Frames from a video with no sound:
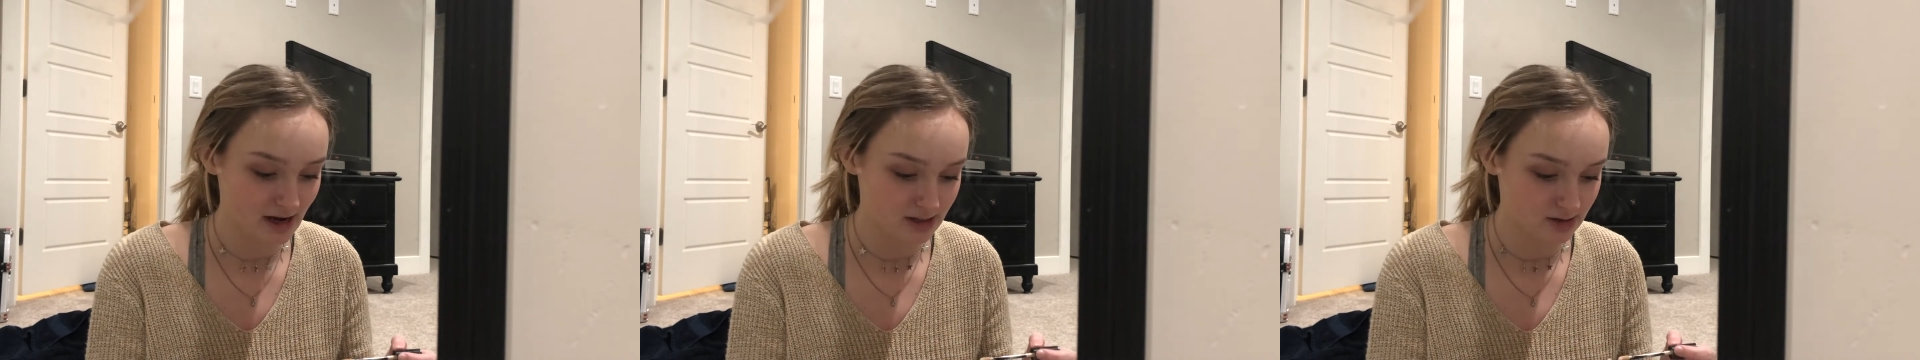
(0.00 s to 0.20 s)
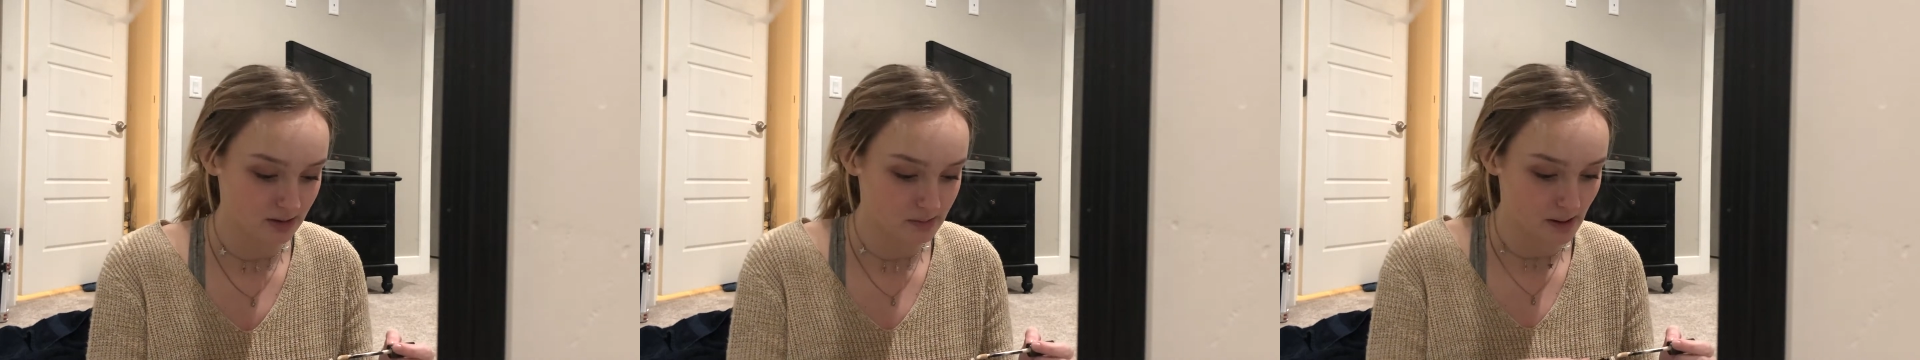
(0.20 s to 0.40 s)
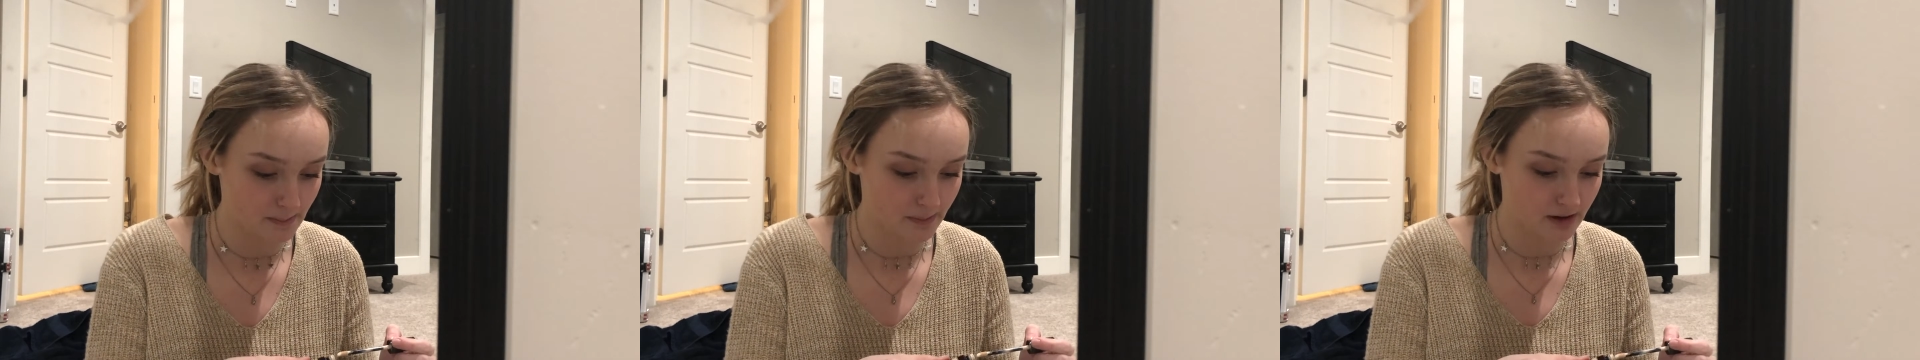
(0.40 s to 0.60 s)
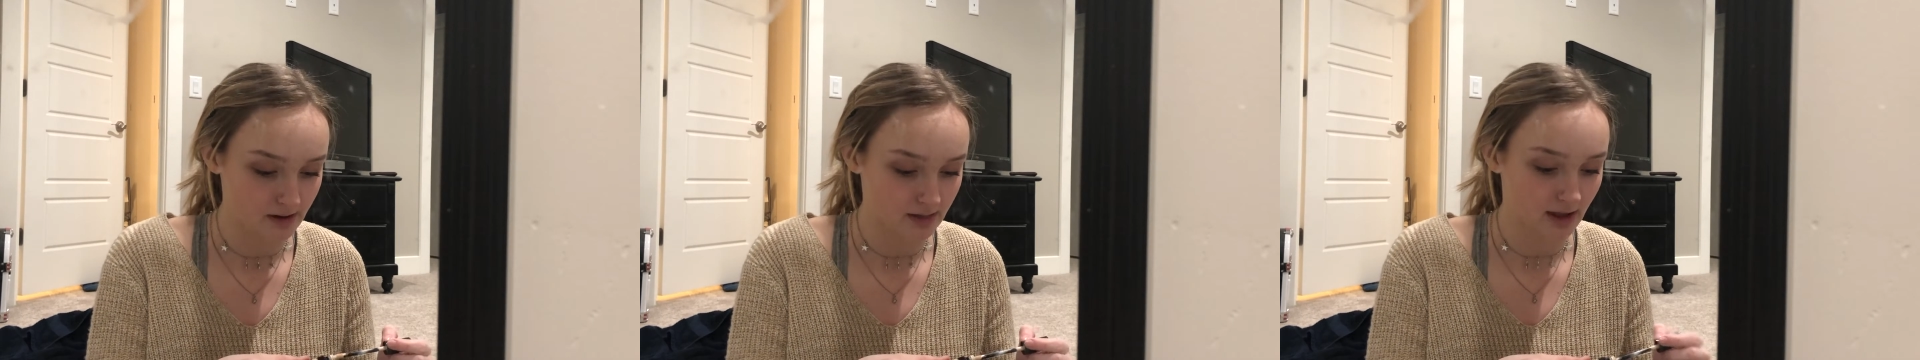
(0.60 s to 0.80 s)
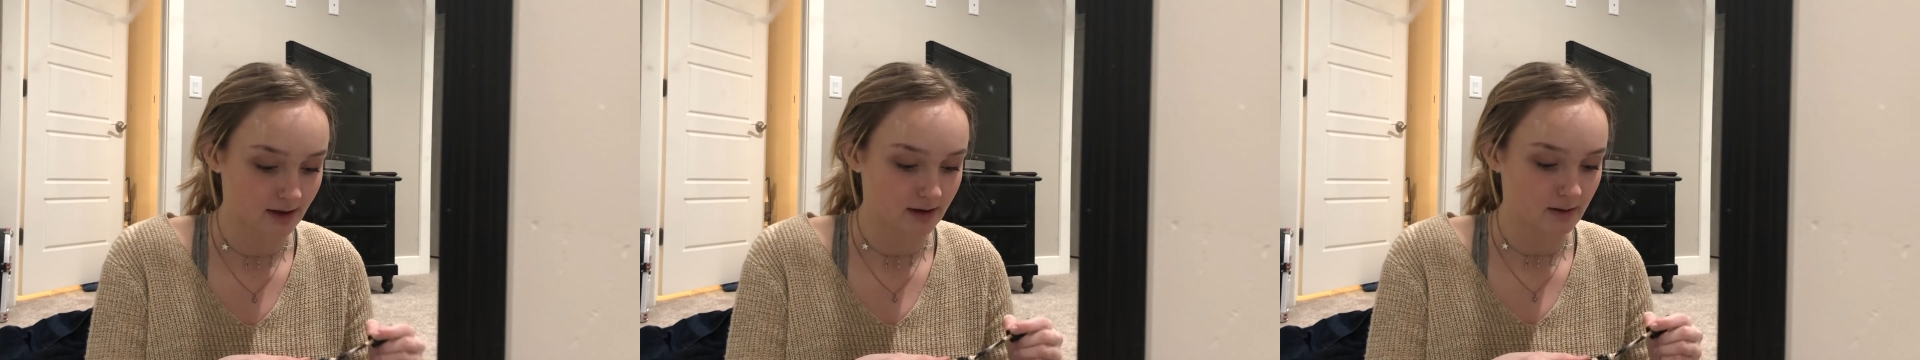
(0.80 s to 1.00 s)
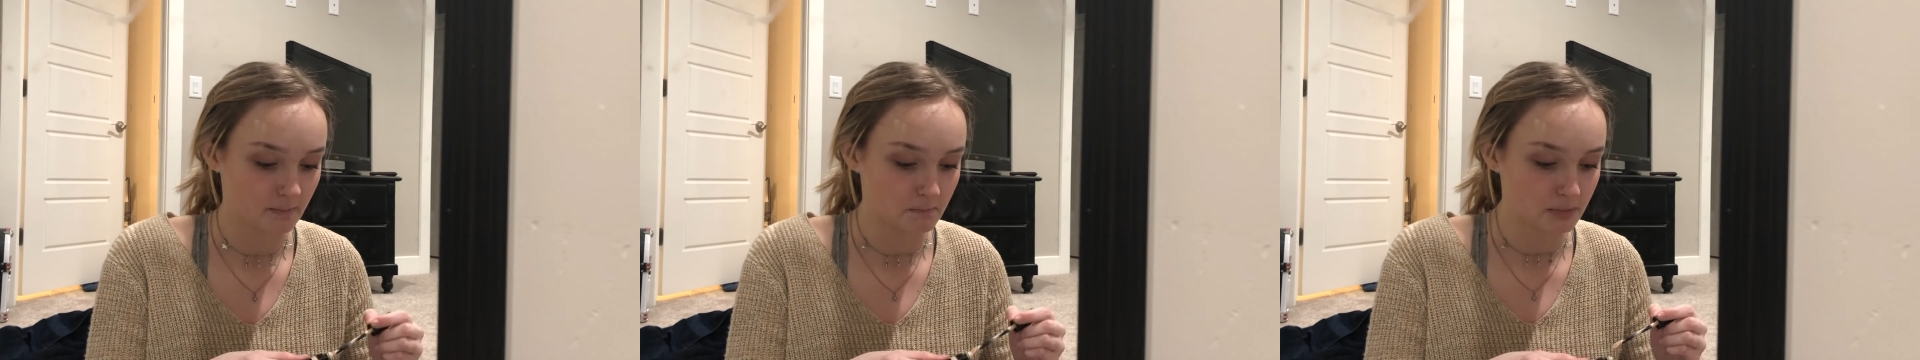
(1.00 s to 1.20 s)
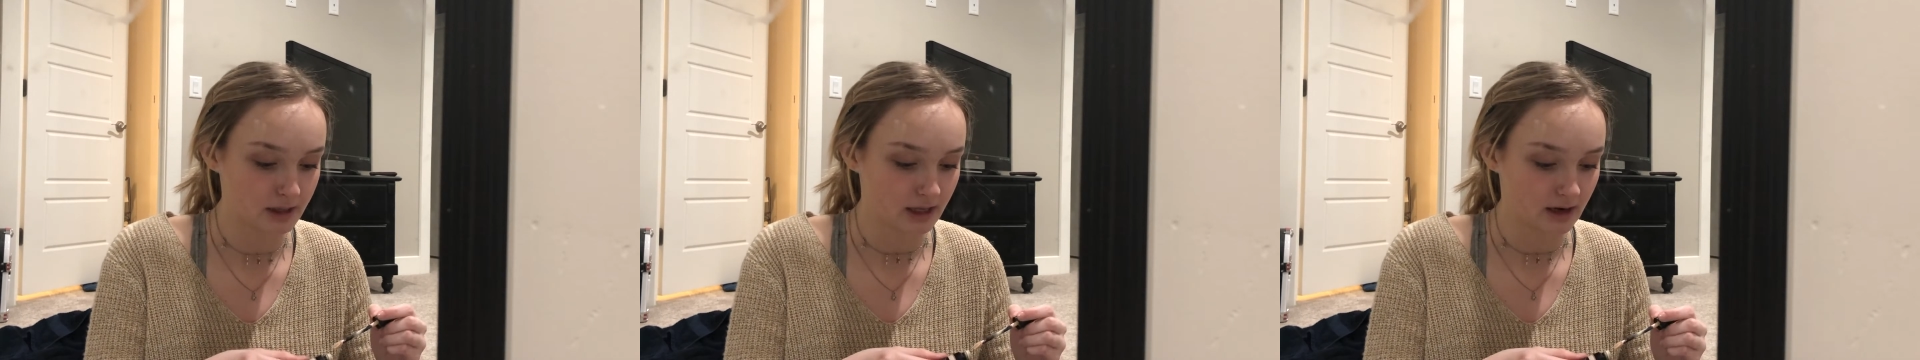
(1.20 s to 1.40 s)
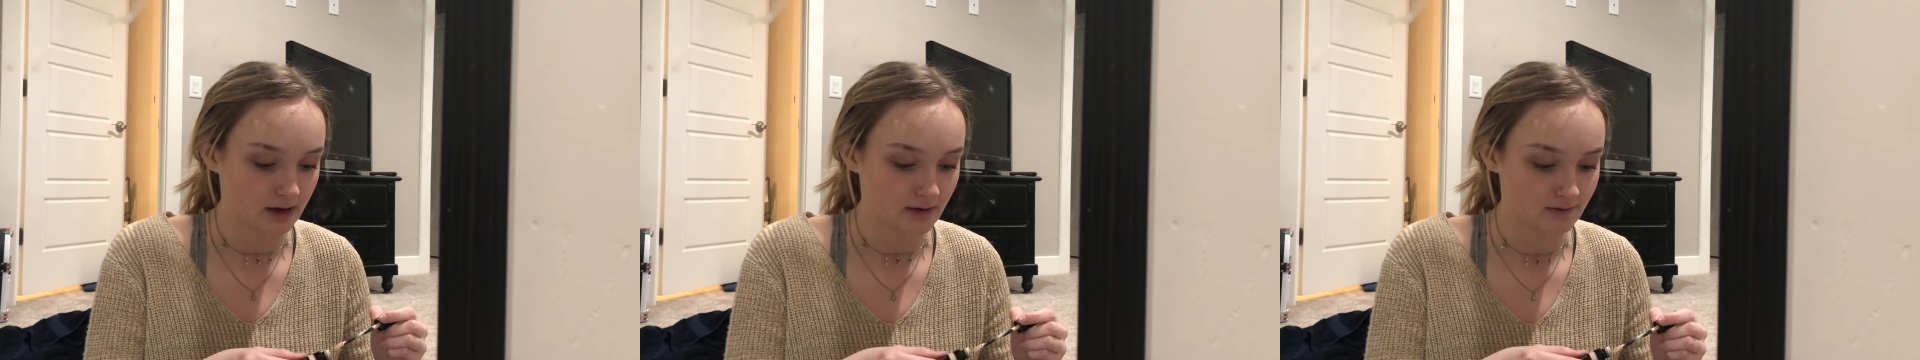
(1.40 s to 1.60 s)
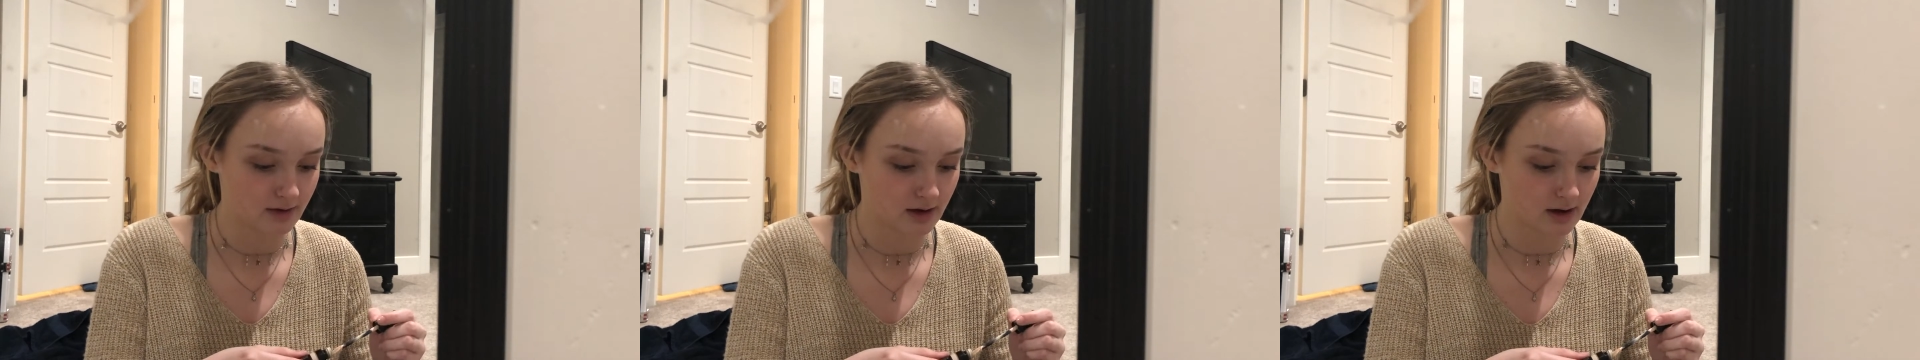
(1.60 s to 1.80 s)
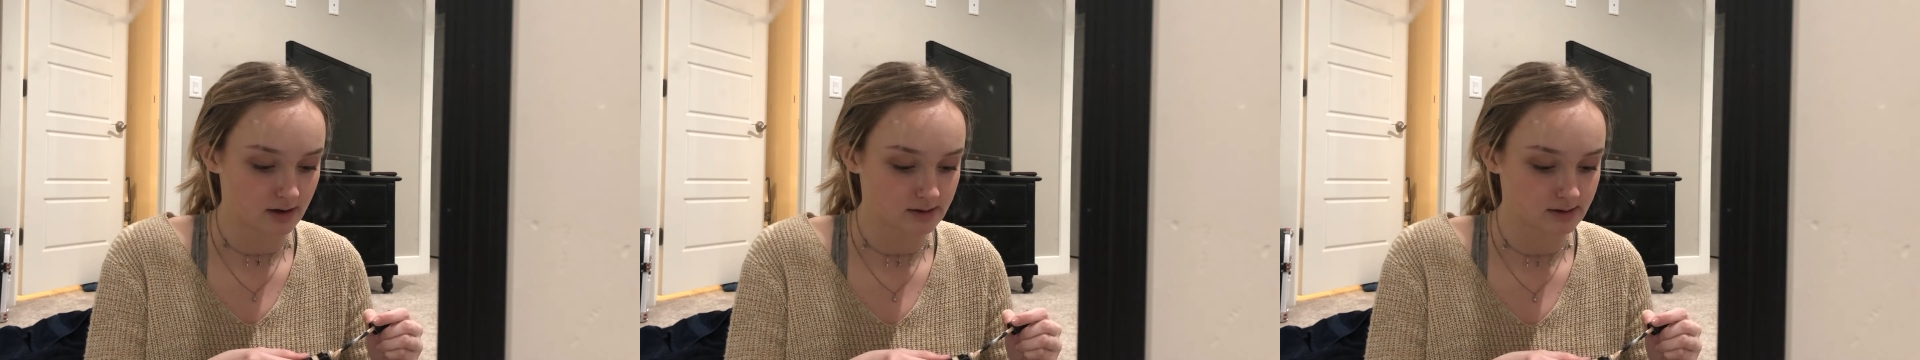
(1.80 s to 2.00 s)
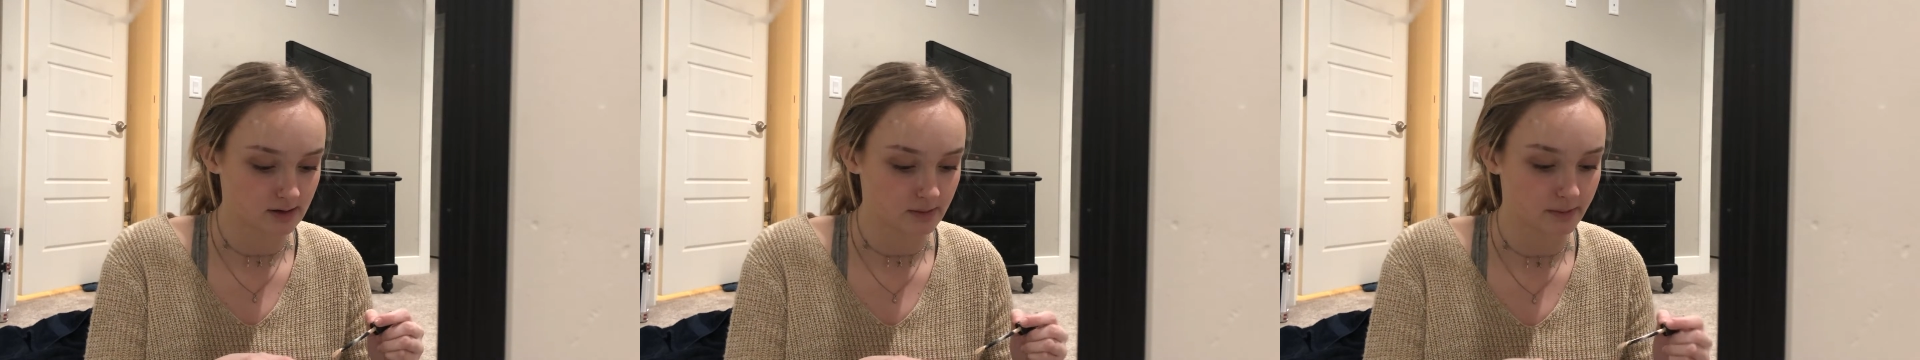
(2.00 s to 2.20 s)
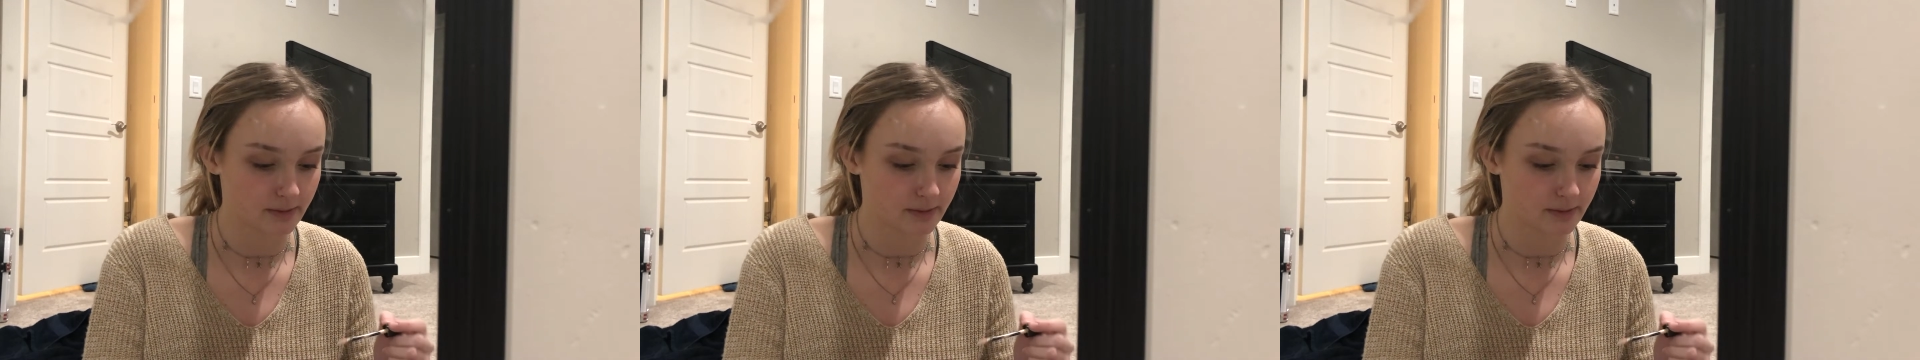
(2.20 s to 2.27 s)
Actually, it might be like beginning of the next year,